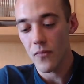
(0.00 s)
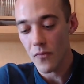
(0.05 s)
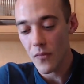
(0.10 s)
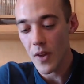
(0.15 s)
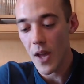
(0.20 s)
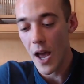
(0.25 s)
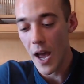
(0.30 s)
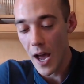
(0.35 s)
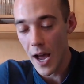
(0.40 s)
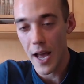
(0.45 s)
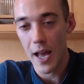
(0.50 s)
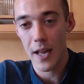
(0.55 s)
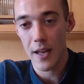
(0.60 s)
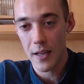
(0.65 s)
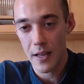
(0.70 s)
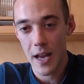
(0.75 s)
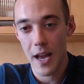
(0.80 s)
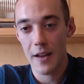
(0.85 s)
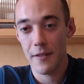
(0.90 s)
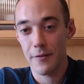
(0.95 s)

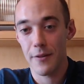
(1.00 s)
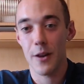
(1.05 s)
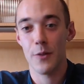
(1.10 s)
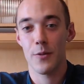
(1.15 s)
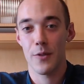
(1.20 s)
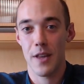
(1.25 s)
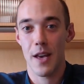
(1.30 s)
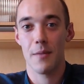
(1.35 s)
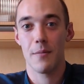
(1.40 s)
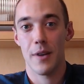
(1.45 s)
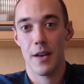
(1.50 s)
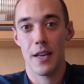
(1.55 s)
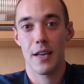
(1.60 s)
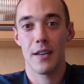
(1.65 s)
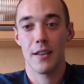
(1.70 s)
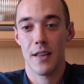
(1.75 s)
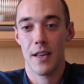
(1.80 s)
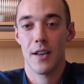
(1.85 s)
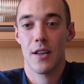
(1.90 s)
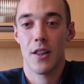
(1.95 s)
I had fun with that bike,
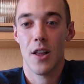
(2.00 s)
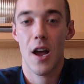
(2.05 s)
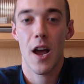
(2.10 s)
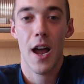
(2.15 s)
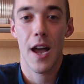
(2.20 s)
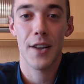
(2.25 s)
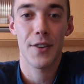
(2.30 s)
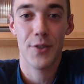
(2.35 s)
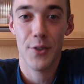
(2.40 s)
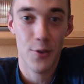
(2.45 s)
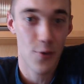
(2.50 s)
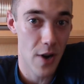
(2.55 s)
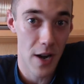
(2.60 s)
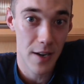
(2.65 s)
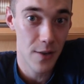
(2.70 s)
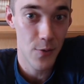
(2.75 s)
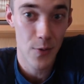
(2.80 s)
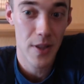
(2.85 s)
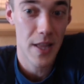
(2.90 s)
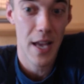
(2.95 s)
like a lot. I
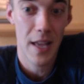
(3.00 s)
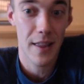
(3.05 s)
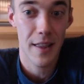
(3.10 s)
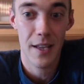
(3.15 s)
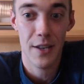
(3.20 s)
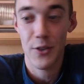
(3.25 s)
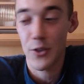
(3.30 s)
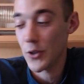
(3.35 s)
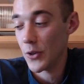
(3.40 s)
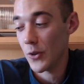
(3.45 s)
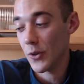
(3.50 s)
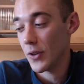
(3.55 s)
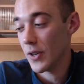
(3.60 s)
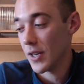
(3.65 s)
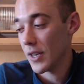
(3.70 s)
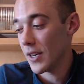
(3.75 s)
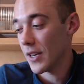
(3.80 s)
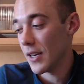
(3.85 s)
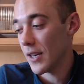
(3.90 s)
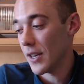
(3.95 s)
shredded with that thing too.
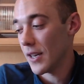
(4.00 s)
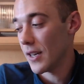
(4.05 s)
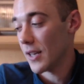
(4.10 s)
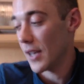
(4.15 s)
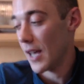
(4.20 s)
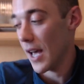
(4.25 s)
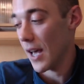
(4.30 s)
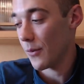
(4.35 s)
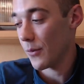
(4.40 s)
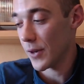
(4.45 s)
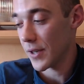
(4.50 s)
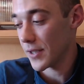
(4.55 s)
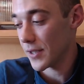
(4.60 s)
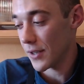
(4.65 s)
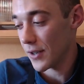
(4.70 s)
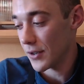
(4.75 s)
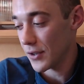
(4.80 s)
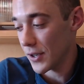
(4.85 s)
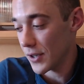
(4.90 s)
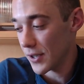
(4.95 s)
At
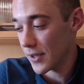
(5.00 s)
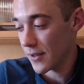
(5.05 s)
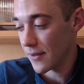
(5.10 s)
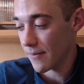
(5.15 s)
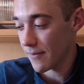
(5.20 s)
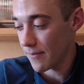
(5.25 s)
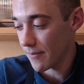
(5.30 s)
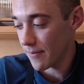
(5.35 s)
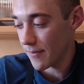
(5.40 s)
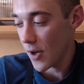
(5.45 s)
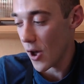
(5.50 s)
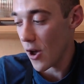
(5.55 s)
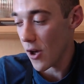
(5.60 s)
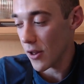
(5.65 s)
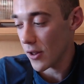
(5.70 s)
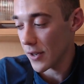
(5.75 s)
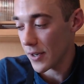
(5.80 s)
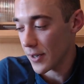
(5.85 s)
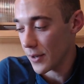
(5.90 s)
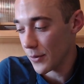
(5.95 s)
Whistler, just
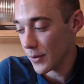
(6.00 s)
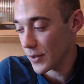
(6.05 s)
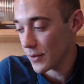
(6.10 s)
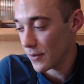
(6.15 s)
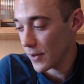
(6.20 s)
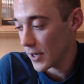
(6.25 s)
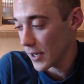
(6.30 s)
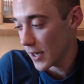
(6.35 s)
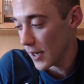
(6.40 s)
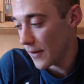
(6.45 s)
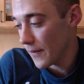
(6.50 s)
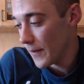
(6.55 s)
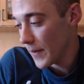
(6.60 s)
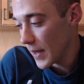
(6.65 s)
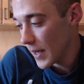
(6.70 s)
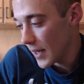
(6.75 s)
hauling. It was really good.